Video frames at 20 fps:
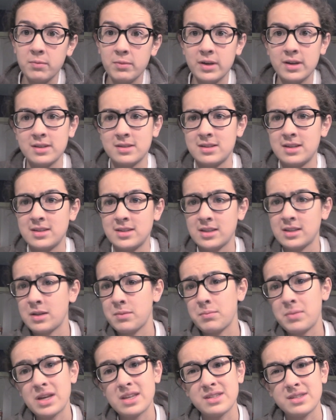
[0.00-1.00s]
because that's not the
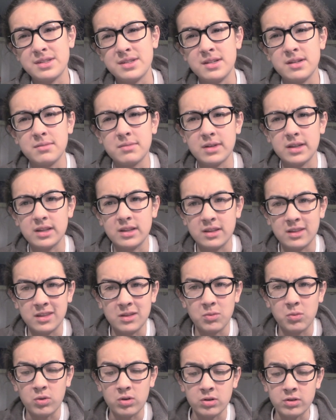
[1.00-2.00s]
best zoom in
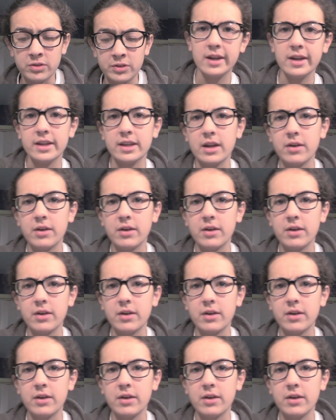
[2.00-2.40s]
the world.